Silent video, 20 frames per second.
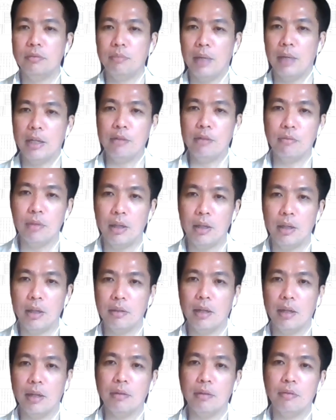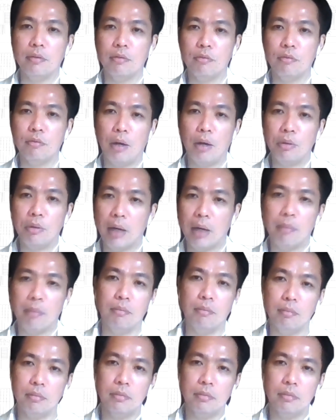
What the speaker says: many and wound up,